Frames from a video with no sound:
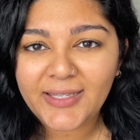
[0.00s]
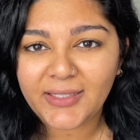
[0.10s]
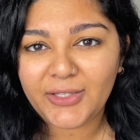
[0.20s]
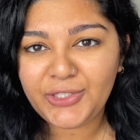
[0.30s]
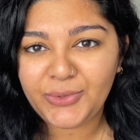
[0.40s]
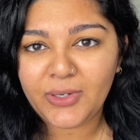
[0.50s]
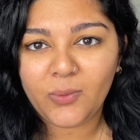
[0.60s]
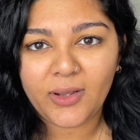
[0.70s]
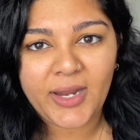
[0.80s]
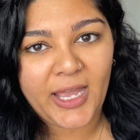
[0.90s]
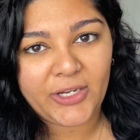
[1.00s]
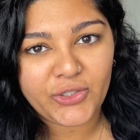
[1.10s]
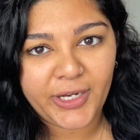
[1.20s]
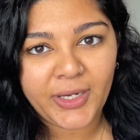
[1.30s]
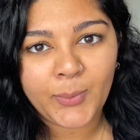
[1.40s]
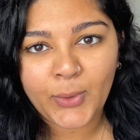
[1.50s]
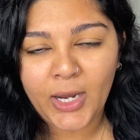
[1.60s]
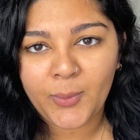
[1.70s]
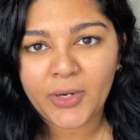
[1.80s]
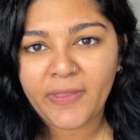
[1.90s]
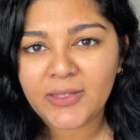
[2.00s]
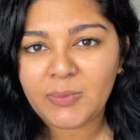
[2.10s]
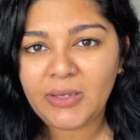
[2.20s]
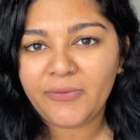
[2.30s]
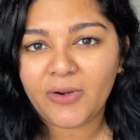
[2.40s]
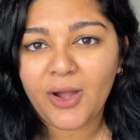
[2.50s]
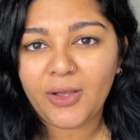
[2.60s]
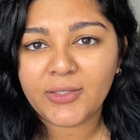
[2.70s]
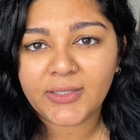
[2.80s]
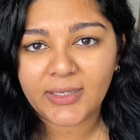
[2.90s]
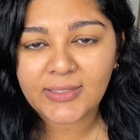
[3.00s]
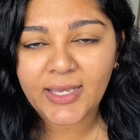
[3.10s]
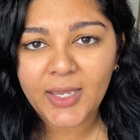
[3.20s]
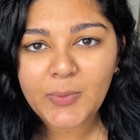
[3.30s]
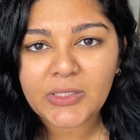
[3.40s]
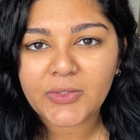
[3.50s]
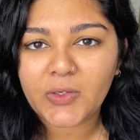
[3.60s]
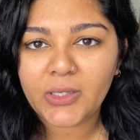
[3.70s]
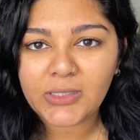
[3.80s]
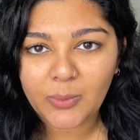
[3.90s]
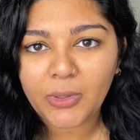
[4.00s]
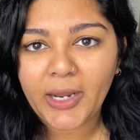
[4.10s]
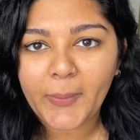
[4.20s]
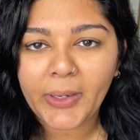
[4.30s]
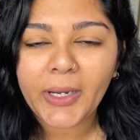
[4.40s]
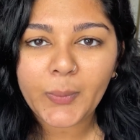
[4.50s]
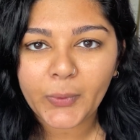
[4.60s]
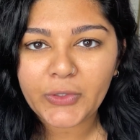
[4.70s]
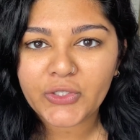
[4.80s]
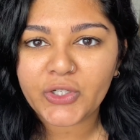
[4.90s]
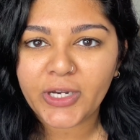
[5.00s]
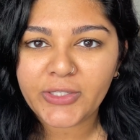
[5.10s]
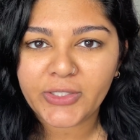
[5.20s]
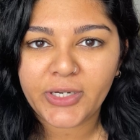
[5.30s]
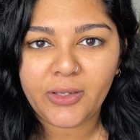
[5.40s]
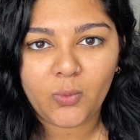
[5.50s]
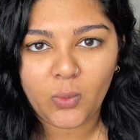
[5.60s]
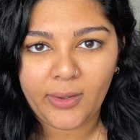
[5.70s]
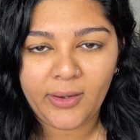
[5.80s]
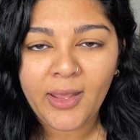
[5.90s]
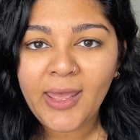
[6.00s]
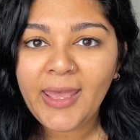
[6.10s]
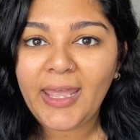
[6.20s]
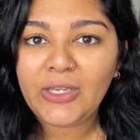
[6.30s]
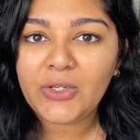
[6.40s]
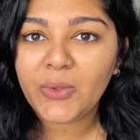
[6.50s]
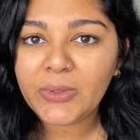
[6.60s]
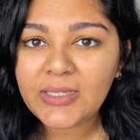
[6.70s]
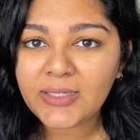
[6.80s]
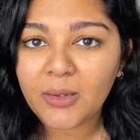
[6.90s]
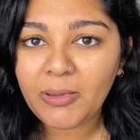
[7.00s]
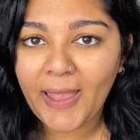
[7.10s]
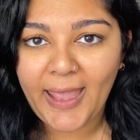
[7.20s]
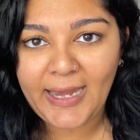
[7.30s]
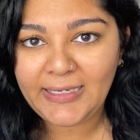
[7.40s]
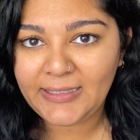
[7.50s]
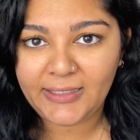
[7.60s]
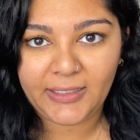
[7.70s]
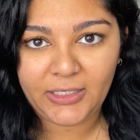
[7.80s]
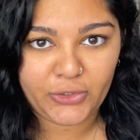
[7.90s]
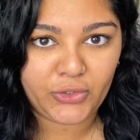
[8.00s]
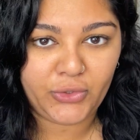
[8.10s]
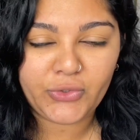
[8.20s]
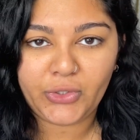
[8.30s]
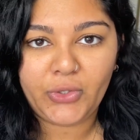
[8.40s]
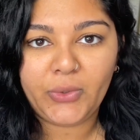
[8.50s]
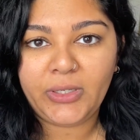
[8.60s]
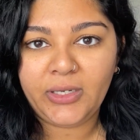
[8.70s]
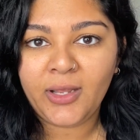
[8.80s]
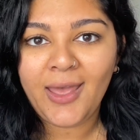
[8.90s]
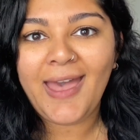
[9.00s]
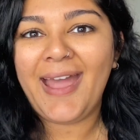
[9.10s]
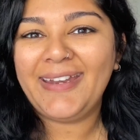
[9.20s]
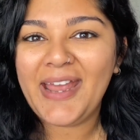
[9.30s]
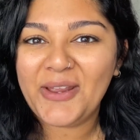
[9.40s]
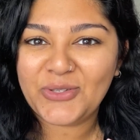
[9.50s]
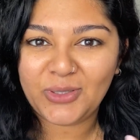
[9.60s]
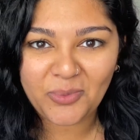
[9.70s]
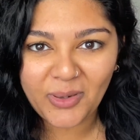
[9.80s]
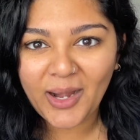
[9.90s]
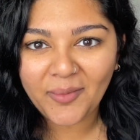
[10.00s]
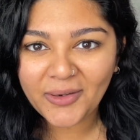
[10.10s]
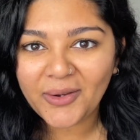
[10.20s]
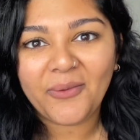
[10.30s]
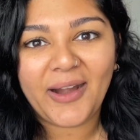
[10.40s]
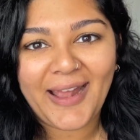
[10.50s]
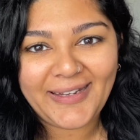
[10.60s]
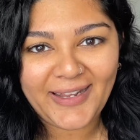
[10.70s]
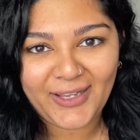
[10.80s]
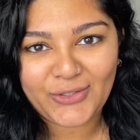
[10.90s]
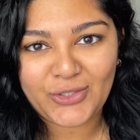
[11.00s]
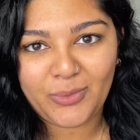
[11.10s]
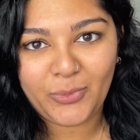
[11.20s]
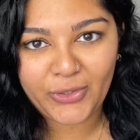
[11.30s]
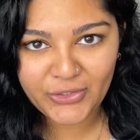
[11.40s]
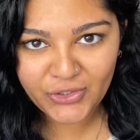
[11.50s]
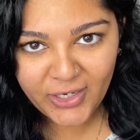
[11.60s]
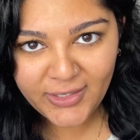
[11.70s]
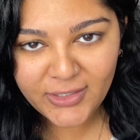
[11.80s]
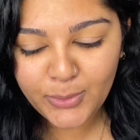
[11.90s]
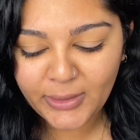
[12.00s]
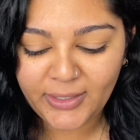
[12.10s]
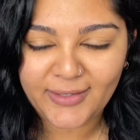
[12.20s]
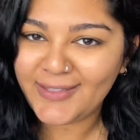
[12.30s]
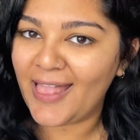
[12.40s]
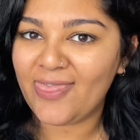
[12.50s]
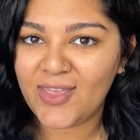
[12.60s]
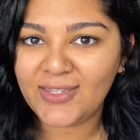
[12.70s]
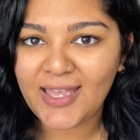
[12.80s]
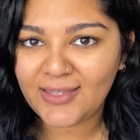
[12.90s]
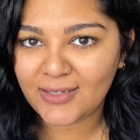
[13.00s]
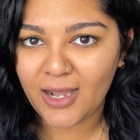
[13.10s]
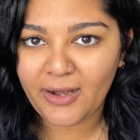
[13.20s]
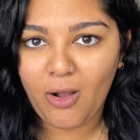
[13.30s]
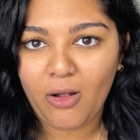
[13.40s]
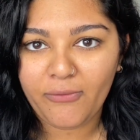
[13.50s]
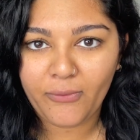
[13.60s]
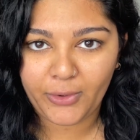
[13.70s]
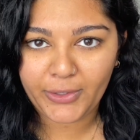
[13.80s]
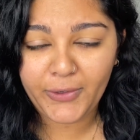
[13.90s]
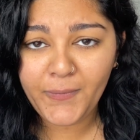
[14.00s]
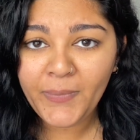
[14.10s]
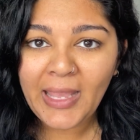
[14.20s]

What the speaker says: a 2-in-1 hydrating primer that's made for all skin types. So it's a primer and moisturizer in one, and you don't need to apply anything additional. So you don't need any extra primer or any extra moisturizer because this has got it all for you.